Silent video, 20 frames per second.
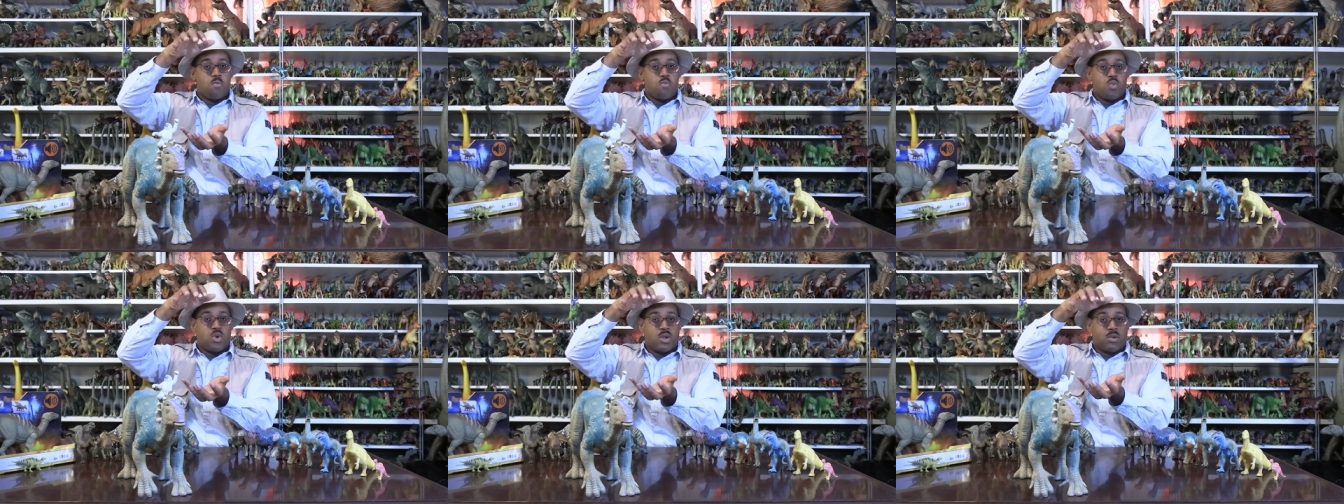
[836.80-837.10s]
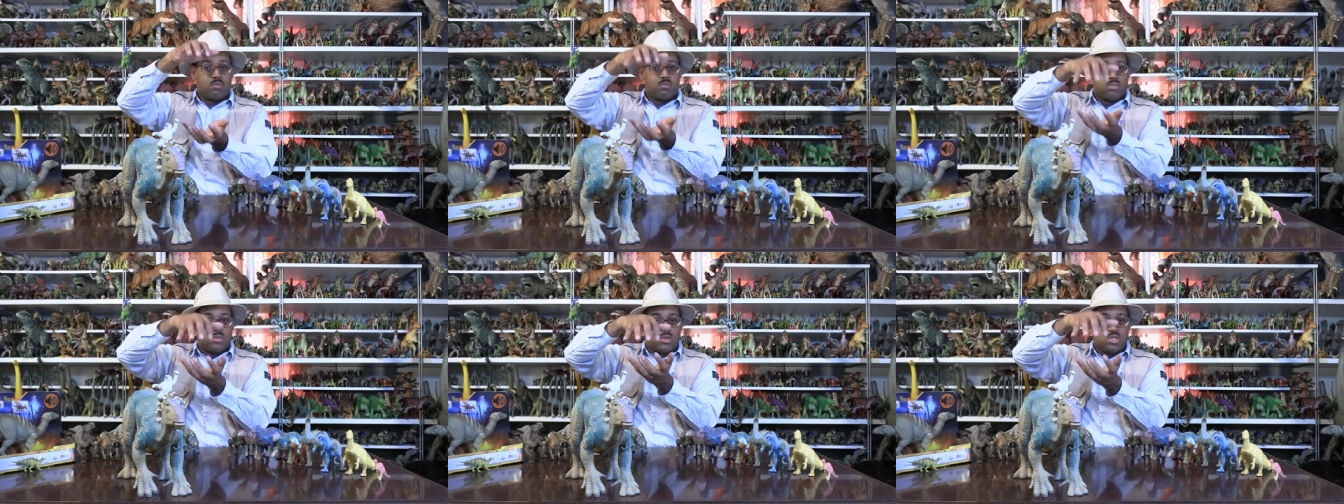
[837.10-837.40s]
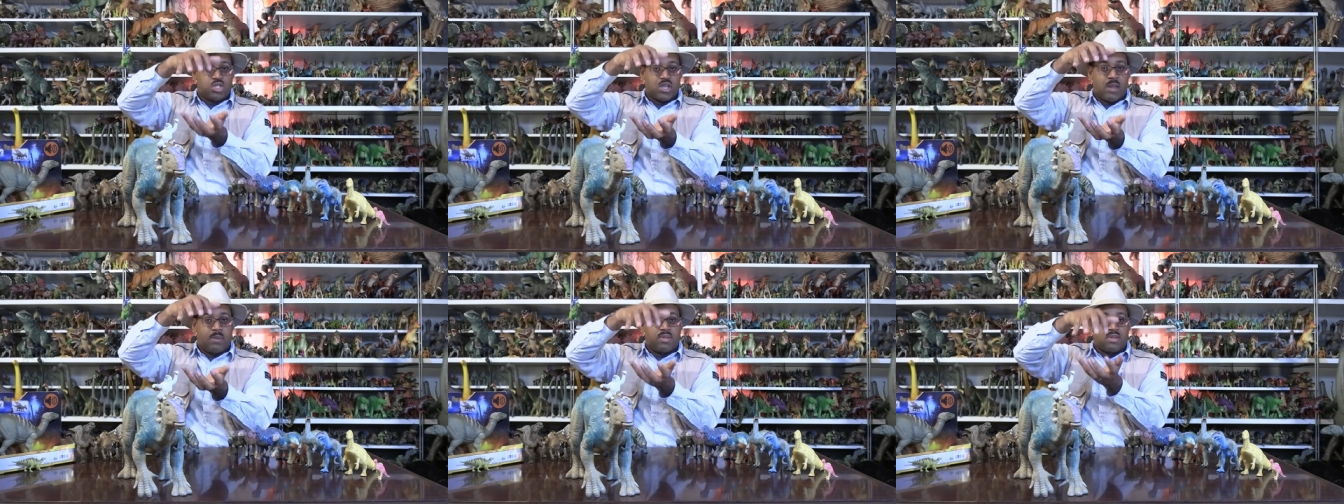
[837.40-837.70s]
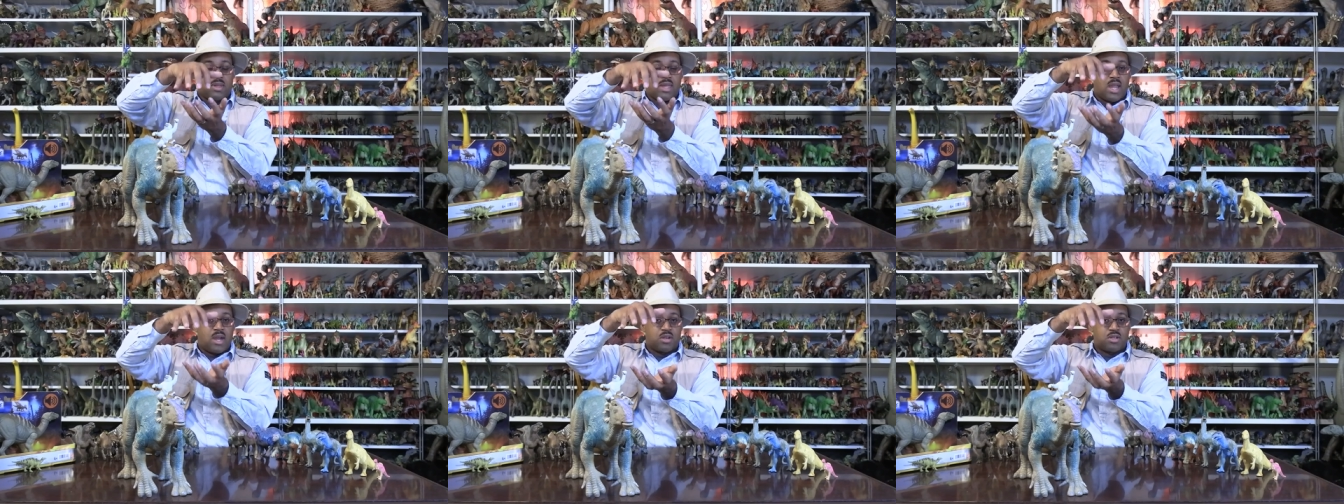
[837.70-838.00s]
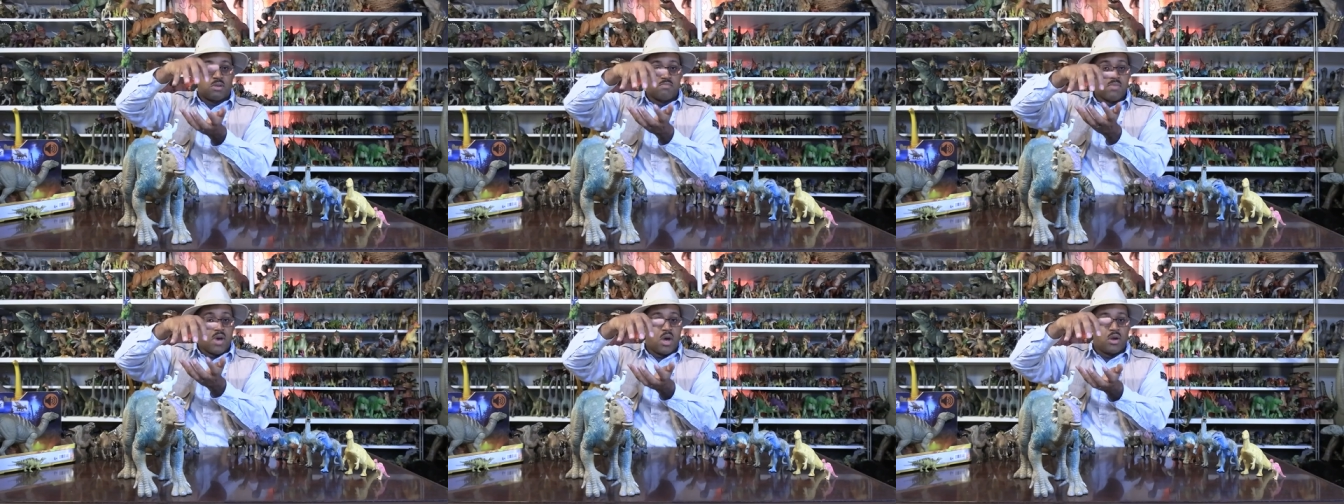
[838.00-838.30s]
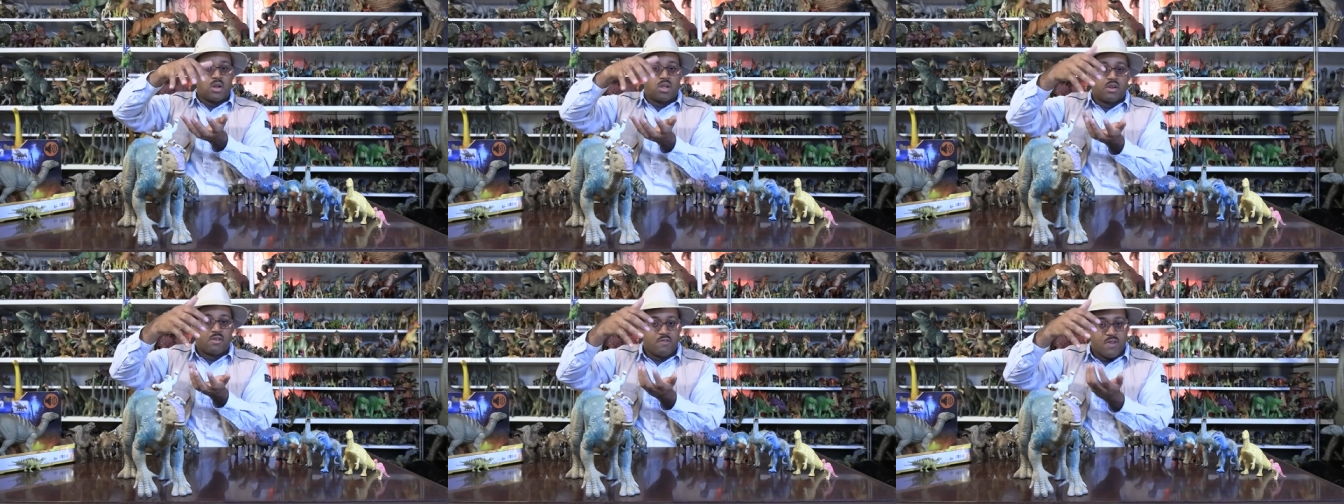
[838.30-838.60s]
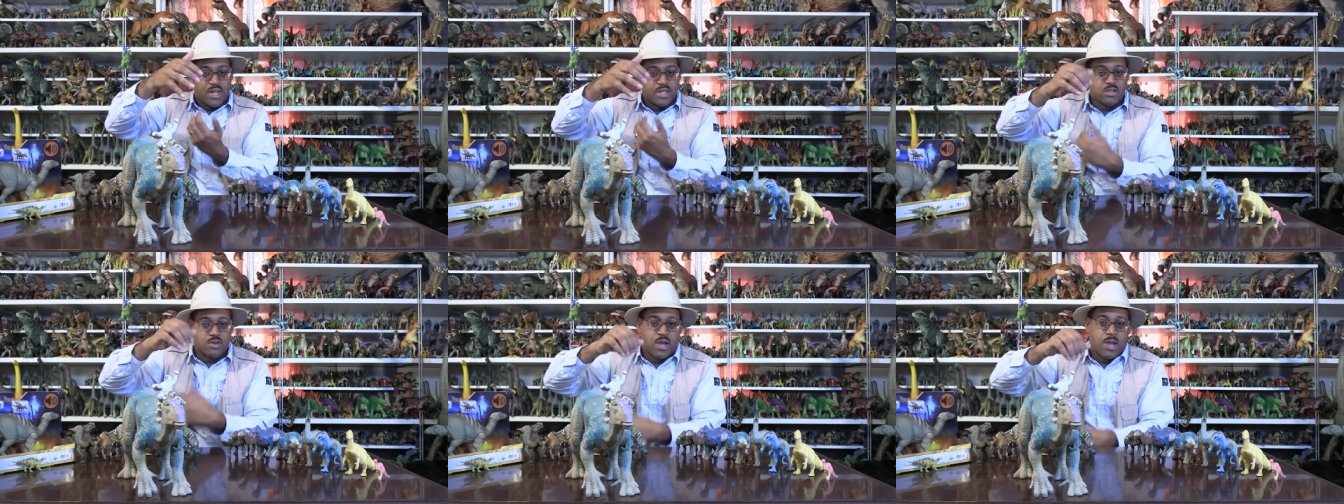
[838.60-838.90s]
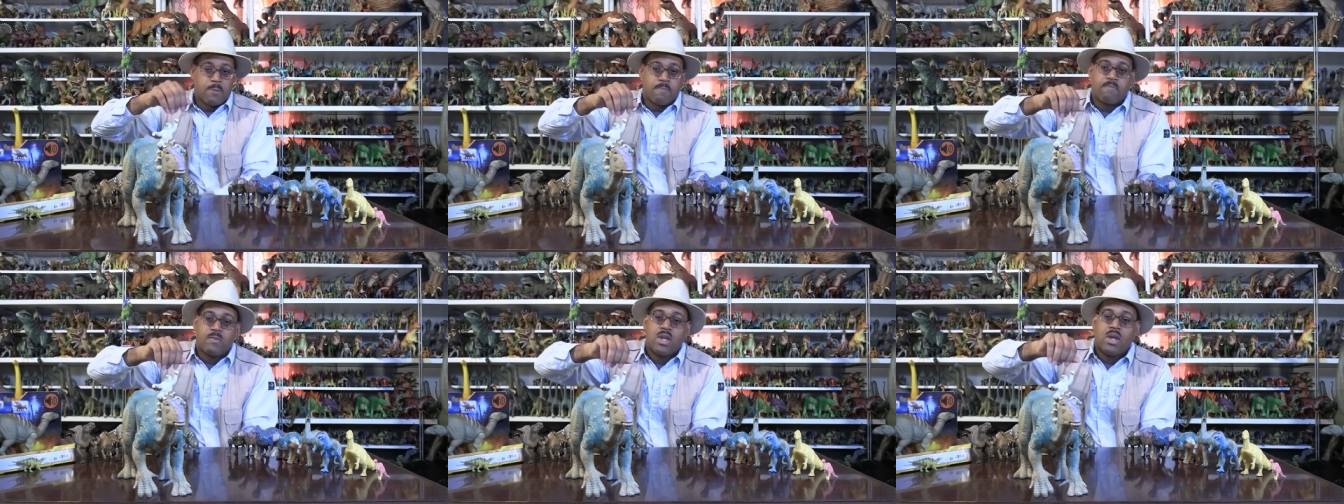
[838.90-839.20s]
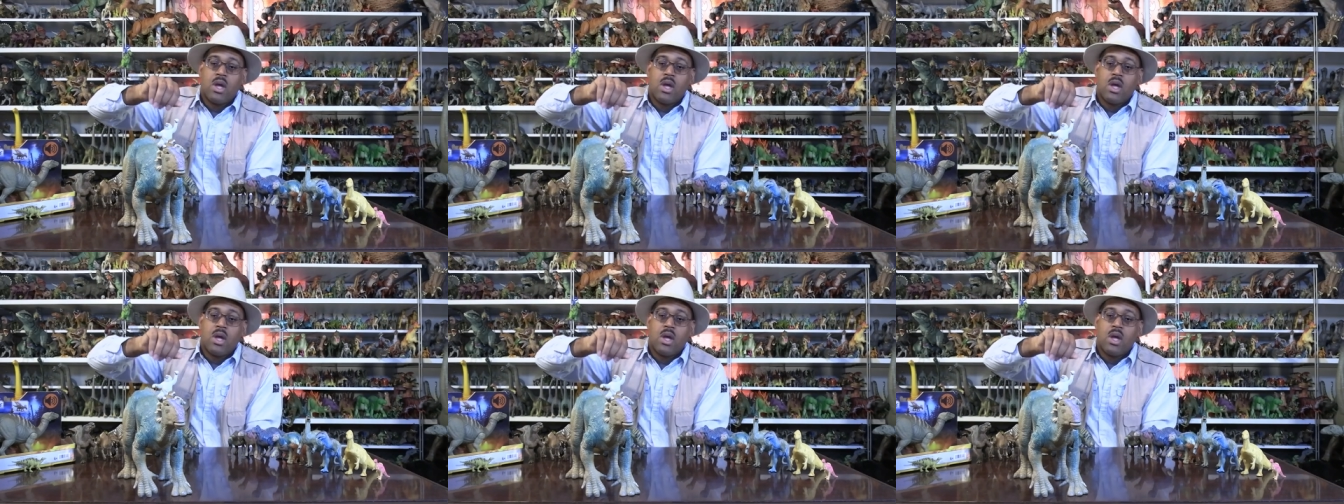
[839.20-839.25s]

with a giant of bone on your face, right?